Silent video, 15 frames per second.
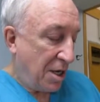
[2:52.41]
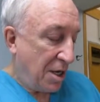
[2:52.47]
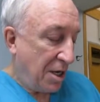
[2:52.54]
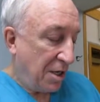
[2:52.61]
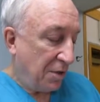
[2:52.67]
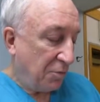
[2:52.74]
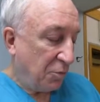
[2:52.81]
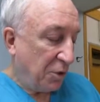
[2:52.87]

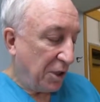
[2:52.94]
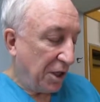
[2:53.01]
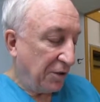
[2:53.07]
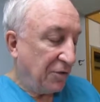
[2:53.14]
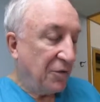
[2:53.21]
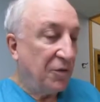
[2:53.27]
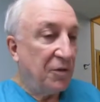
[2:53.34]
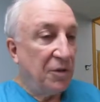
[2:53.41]
And we like
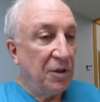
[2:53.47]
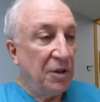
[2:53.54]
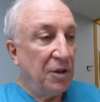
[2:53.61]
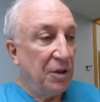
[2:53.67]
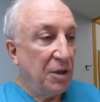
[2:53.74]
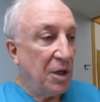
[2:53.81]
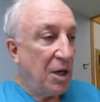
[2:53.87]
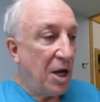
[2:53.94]
to
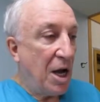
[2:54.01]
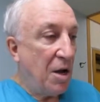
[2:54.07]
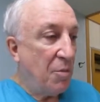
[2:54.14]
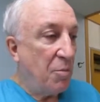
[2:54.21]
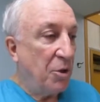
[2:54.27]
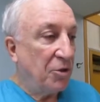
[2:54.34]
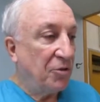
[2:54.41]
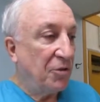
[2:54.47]
see how
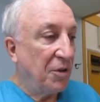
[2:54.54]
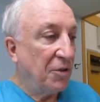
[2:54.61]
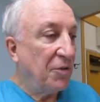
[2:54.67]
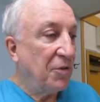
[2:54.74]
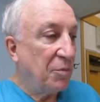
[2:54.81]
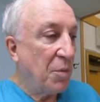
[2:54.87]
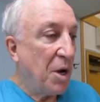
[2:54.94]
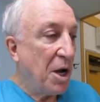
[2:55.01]
much they
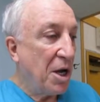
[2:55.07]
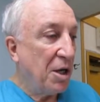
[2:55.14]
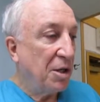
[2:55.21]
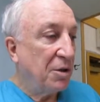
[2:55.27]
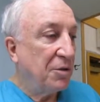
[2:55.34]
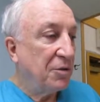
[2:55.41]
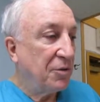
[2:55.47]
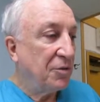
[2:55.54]

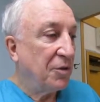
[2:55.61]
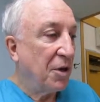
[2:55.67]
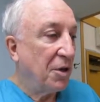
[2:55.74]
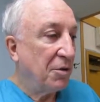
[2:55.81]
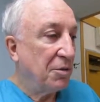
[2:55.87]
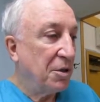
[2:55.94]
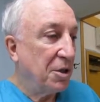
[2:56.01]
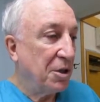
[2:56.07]
smile.
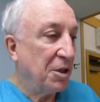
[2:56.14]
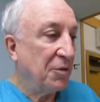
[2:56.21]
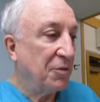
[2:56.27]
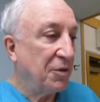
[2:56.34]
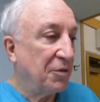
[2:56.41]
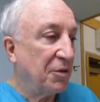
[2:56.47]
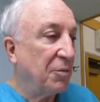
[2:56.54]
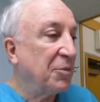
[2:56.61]
So
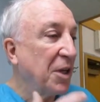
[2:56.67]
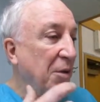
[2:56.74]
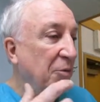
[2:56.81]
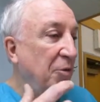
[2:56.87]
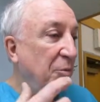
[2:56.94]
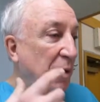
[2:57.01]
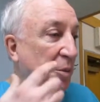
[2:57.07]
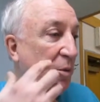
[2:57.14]
if
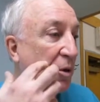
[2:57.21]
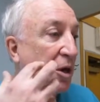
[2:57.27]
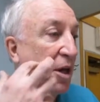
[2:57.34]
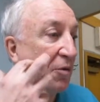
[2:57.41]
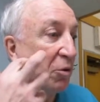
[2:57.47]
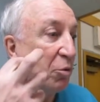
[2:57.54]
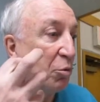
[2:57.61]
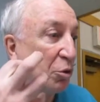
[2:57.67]
sometimes people
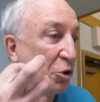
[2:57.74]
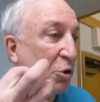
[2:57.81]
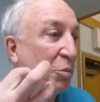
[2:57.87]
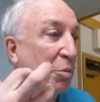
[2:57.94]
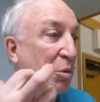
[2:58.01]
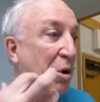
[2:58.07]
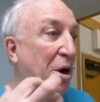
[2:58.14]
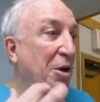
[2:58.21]
have a real
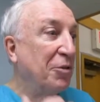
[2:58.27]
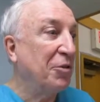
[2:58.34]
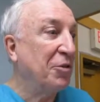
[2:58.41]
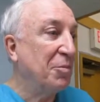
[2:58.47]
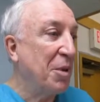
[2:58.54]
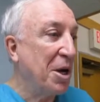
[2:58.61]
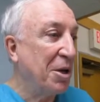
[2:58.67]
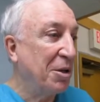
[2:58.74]
broad
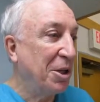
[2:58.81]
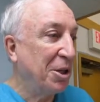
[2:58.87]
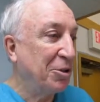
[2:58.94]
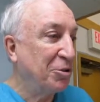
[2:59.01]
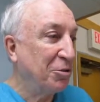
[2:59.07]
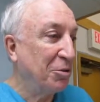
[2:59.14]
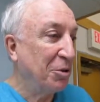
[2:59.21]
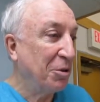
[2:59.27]
smile like
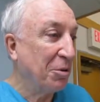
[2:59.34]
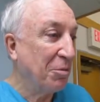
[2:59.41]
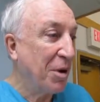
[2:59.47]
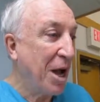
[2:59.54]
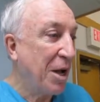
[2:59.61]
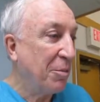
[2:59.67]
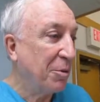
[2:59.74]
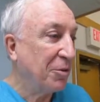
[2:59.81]
Julia
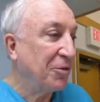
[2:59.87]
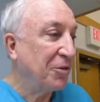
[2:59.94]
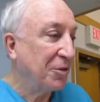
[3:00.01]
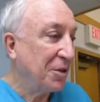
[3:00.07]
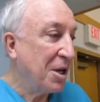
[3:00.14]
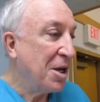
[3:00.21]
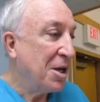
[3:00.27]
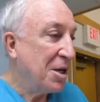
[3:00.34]
Roberts,
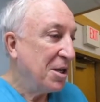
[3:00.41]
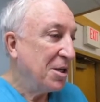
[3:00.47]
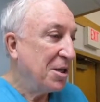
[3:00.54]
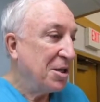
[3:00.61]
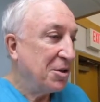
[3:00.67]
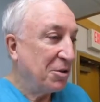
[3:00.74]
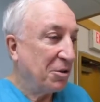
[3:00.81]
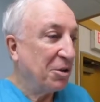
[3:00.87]

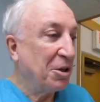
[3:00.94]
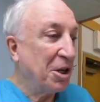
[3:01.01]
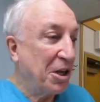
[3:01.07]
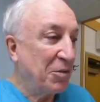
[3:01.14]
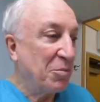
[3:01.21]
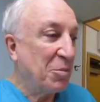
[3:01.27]
they're going to have